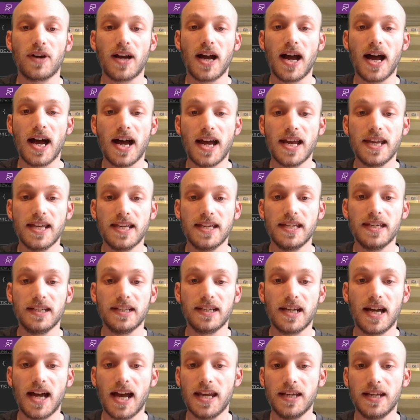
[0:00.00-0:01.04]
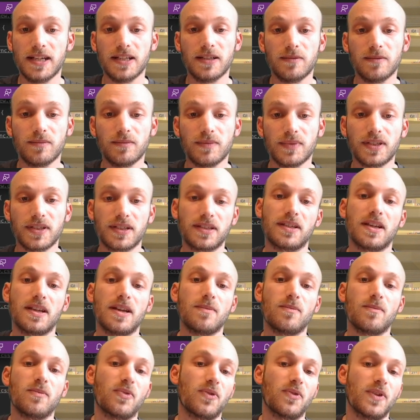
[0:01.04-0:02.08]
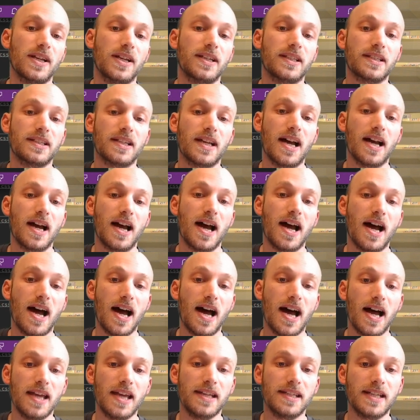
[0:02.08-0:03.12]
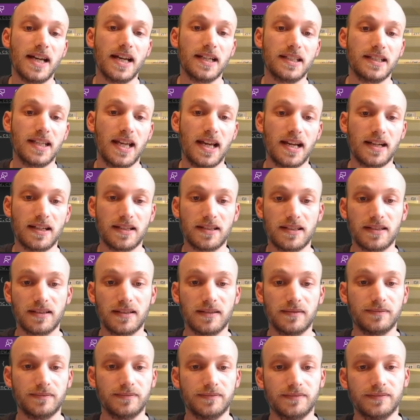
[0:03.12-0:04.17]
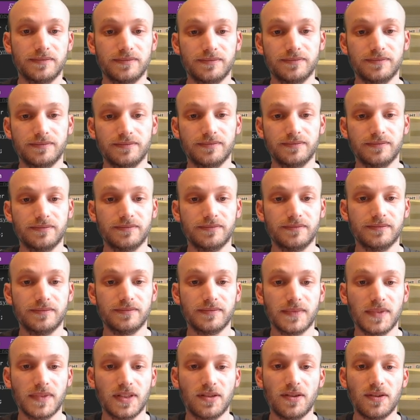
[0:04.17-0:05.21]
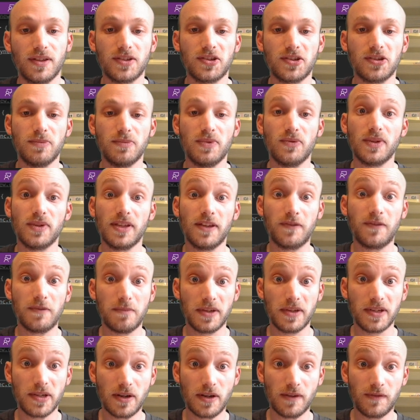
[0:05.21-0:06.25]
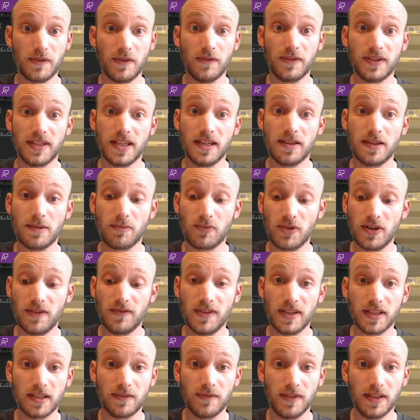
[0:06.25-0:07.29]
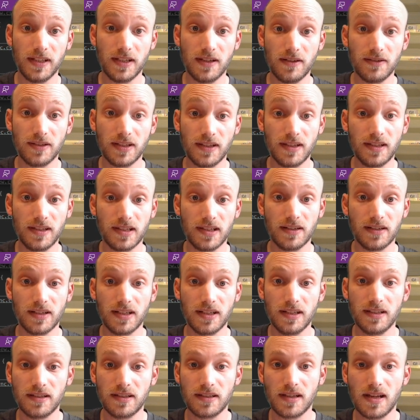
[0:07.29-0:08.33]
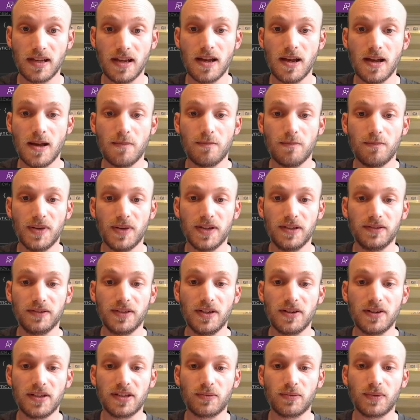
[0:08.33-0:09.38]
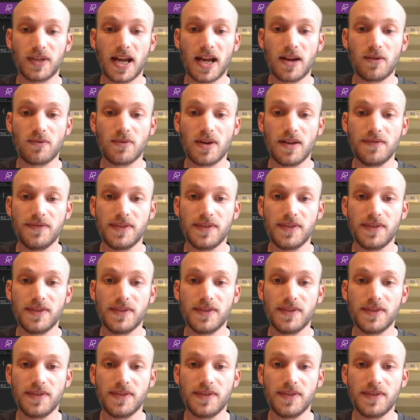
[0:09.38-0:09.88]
I in items, print I.text. So this should be really familiar if you've seen the previous videos in the series. But you'll notice when I run